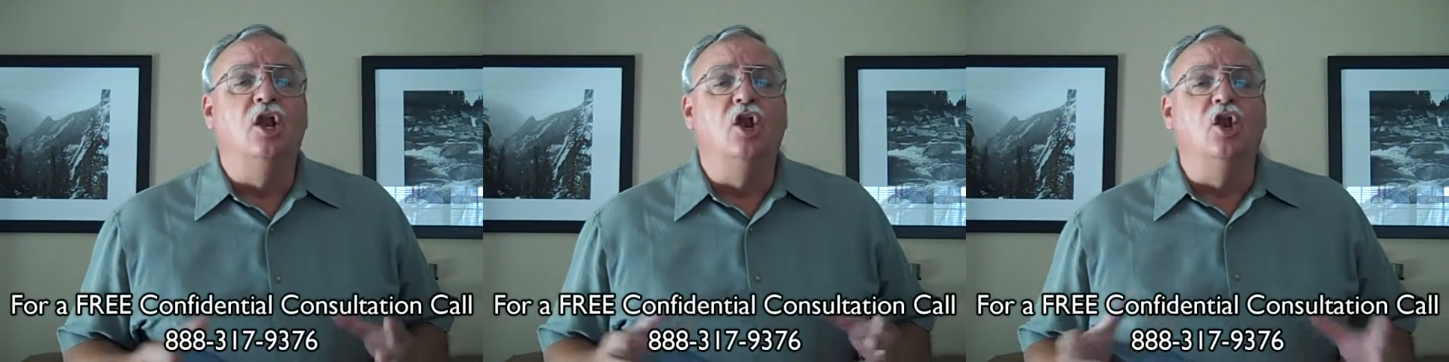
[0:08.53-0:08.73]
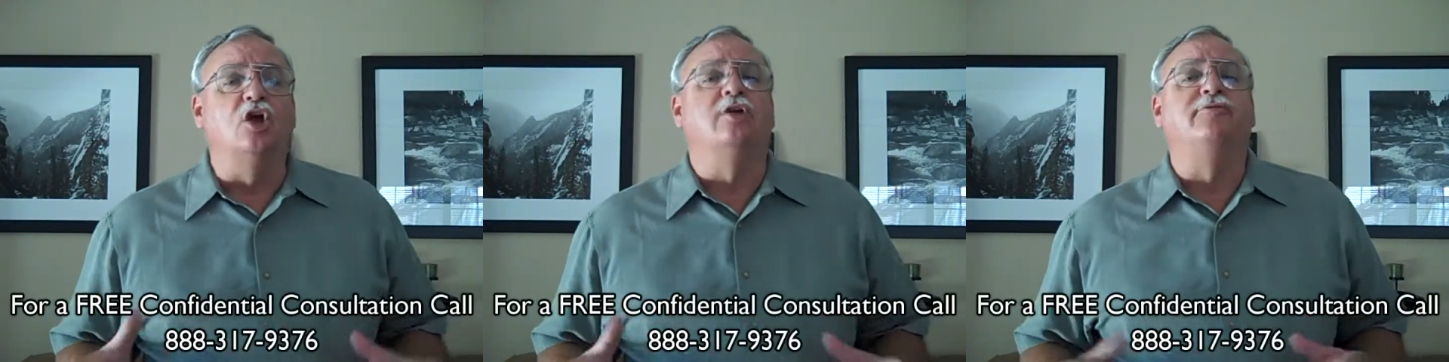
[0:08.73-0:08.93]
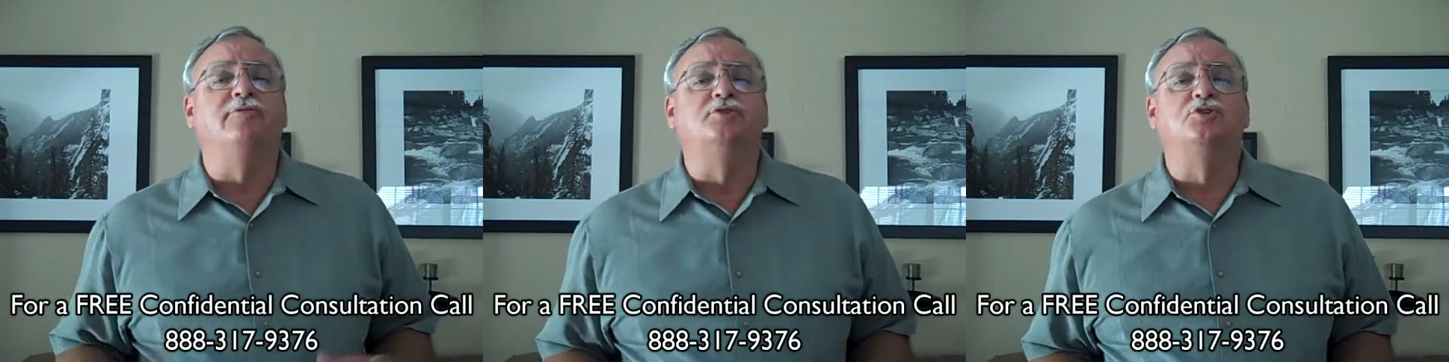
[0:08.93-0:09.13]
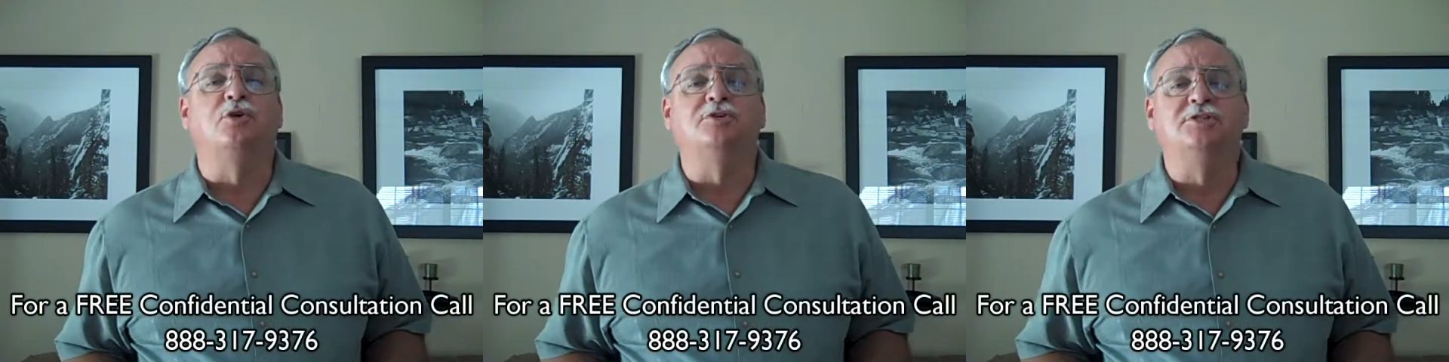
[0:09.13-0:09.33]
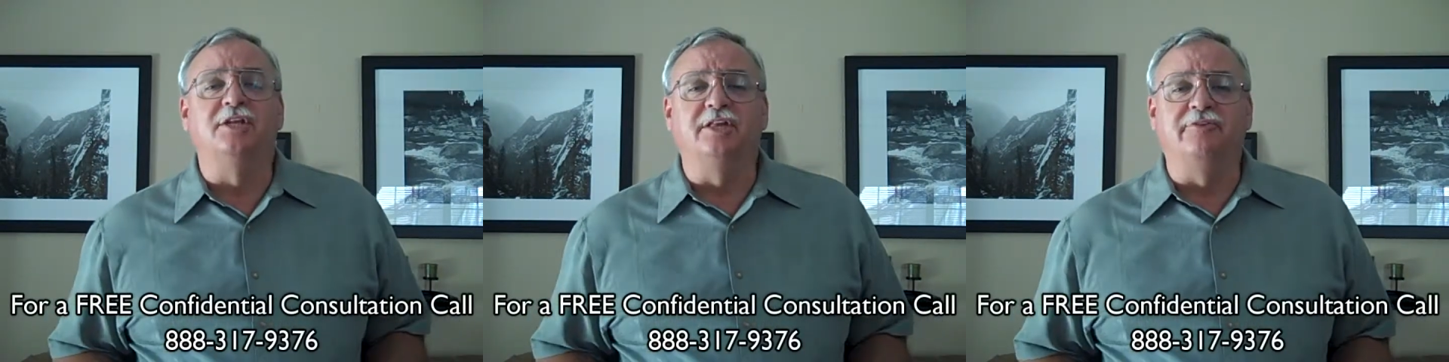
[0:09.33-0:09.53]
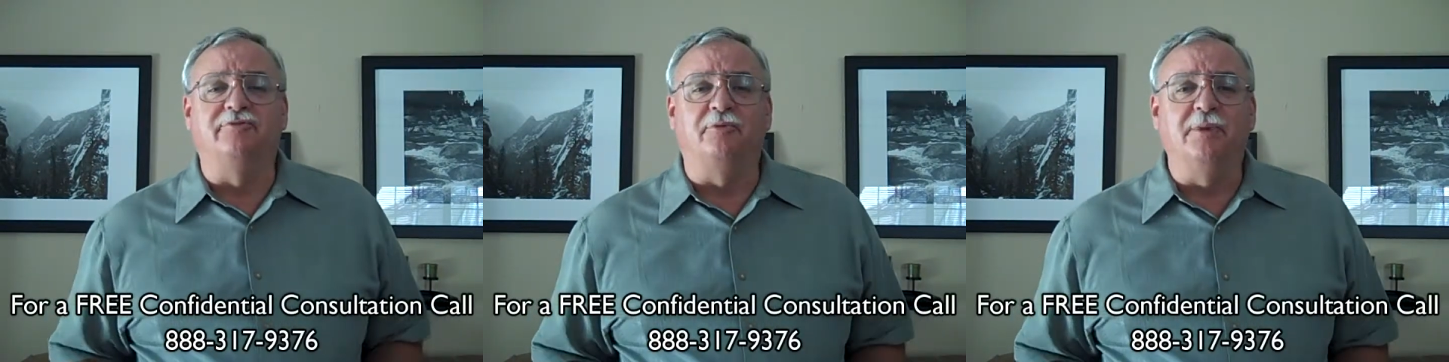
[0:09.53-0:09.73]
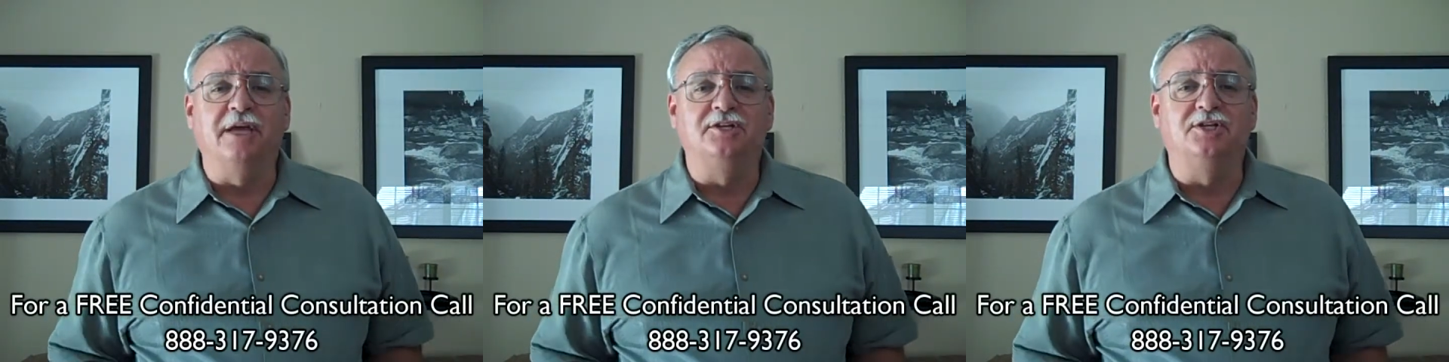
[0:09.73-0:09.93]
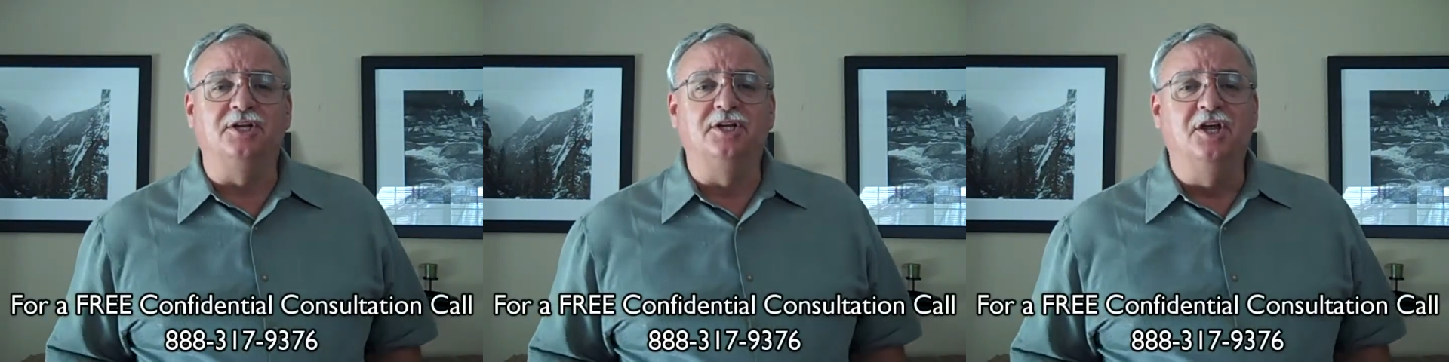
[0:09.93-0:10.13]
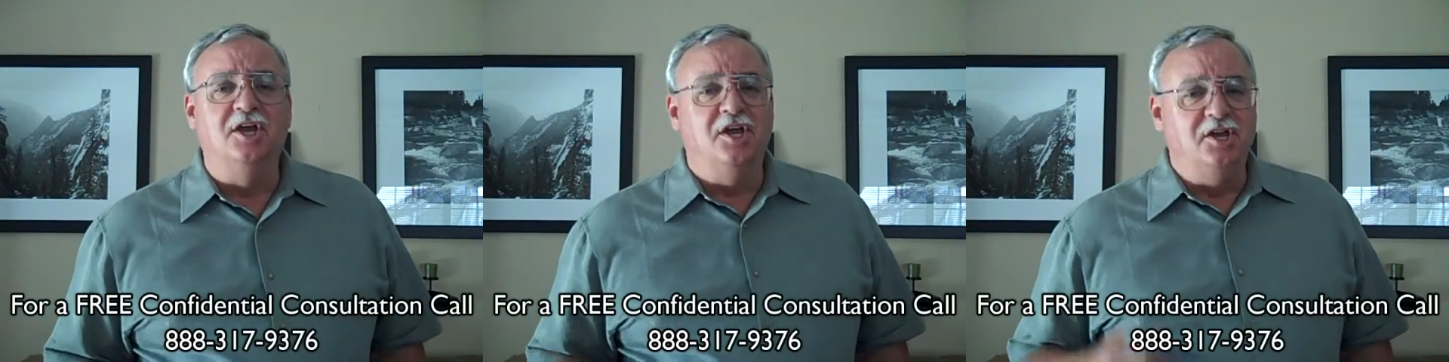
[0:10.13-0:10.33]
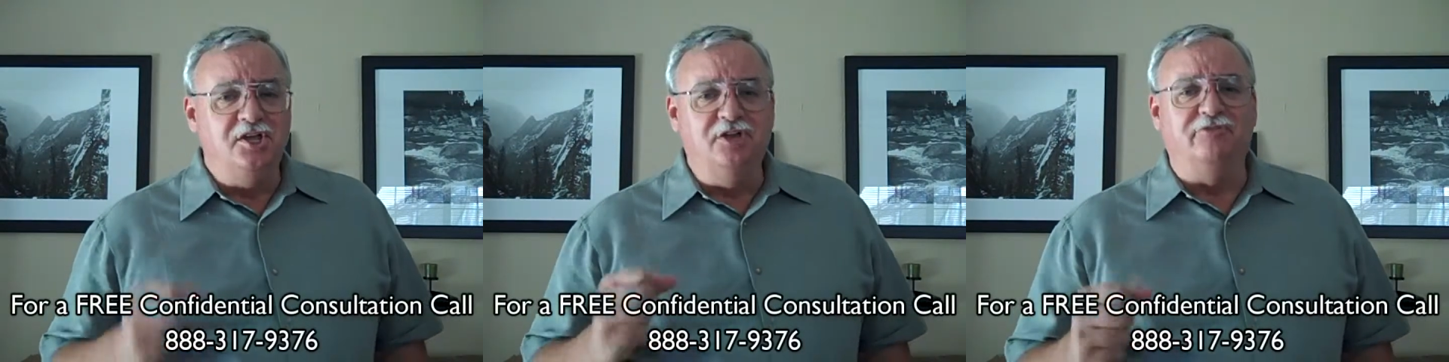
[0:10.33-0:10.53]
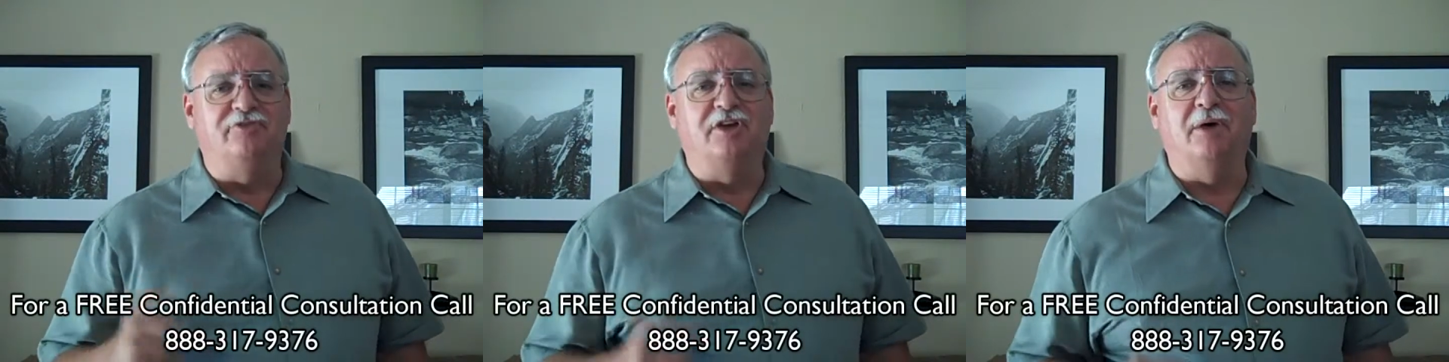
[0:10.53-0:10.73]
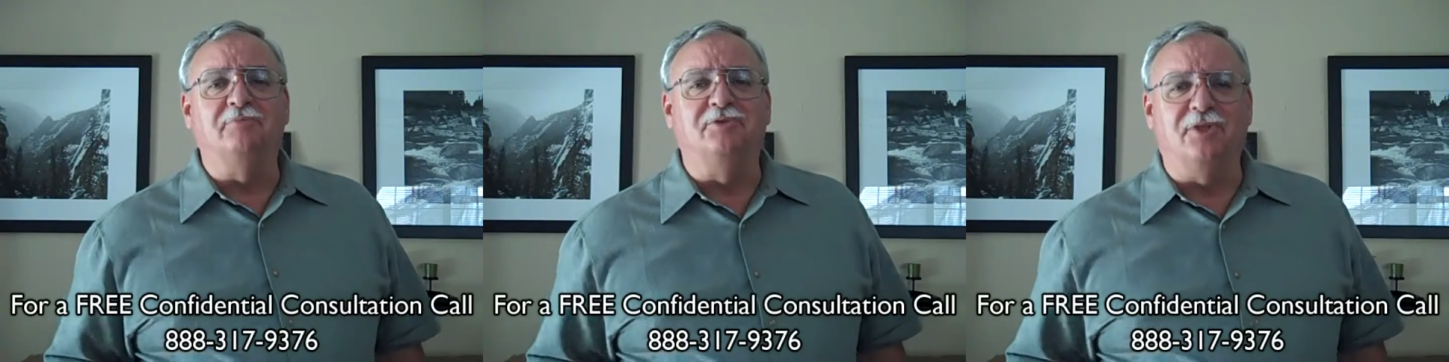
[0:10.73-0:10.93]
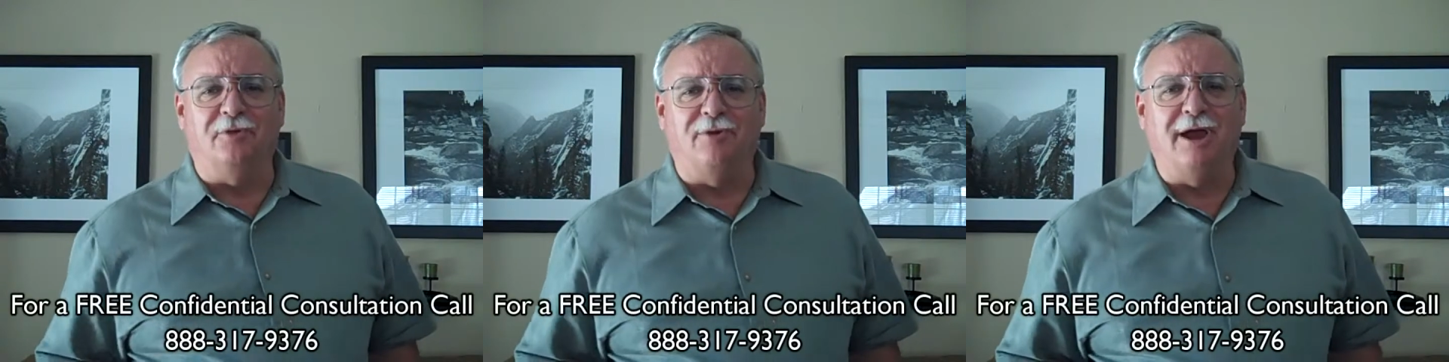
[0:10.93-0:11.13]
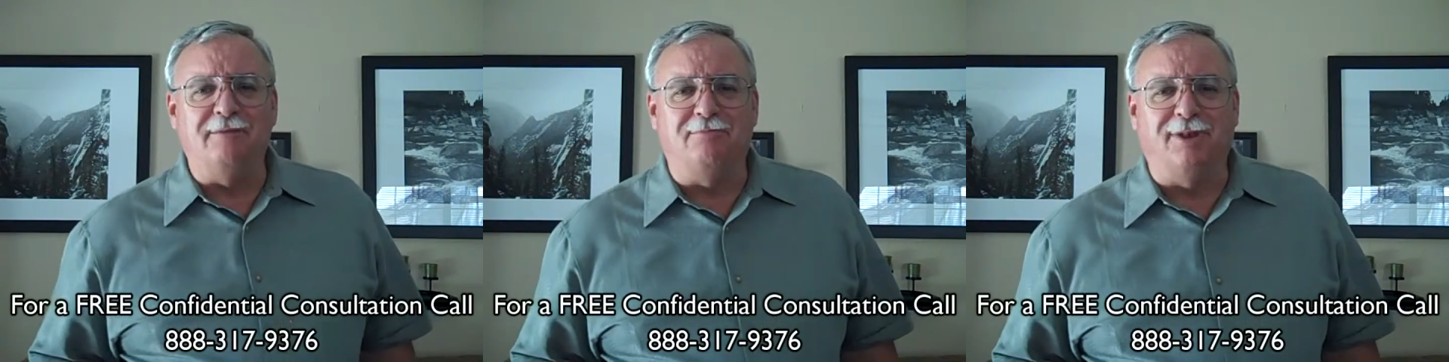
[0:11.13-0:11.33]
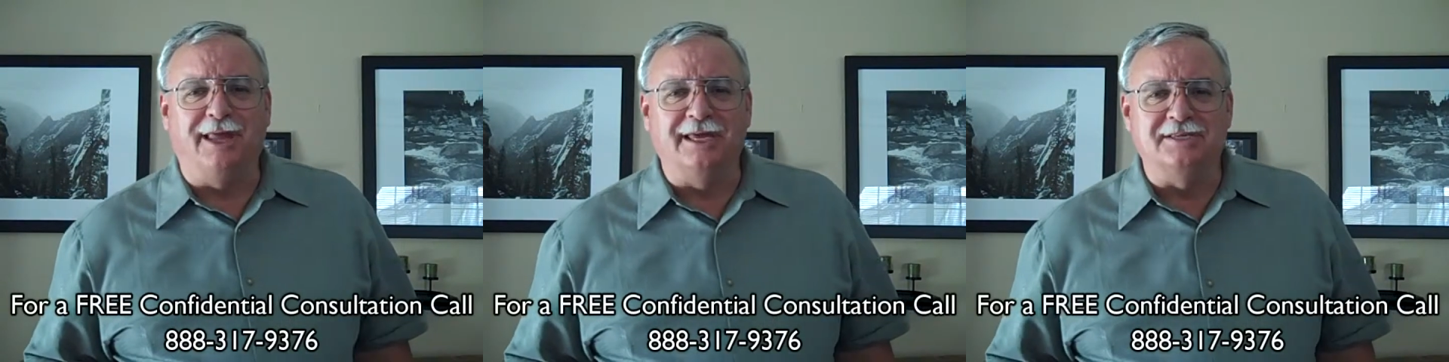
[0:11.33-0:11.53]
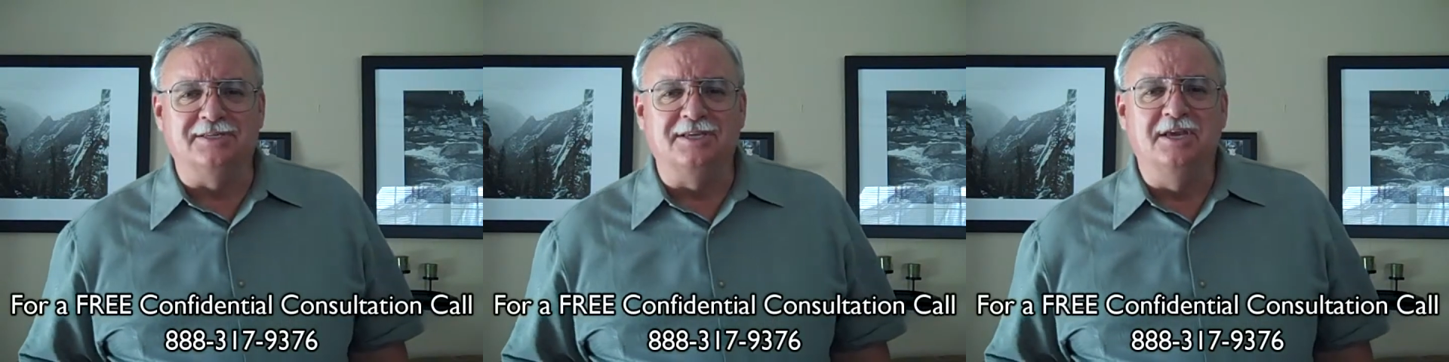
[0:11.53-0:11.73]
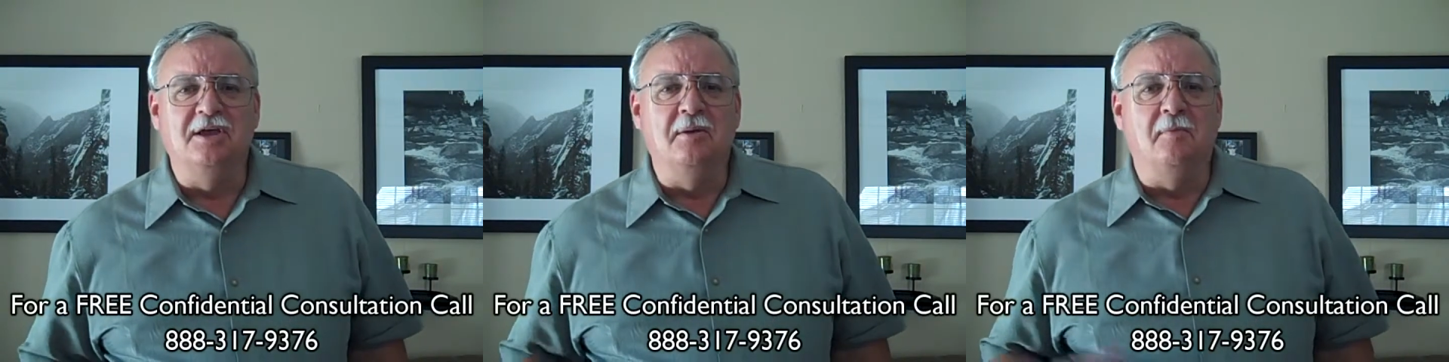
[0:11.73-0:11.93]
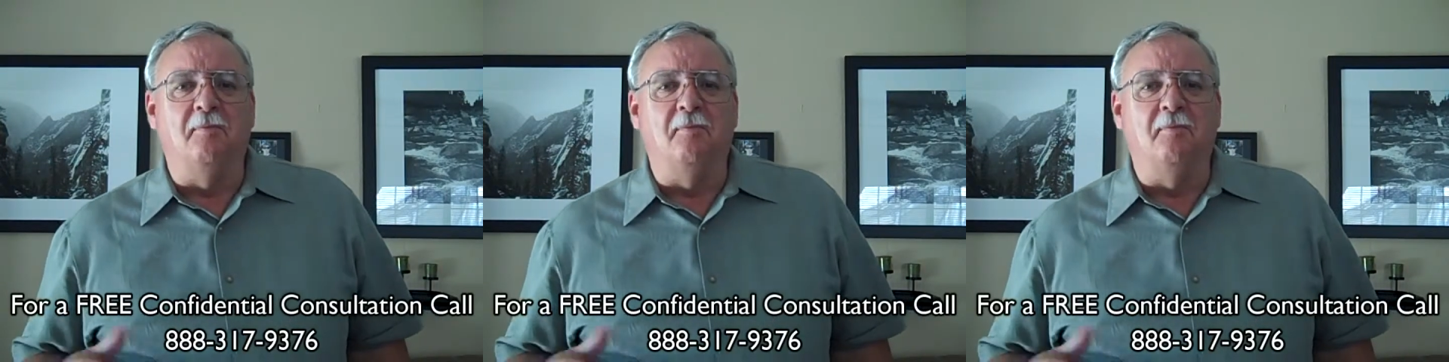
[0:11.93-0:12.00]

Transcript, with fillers: Looking for short sale information? You've come to the right place.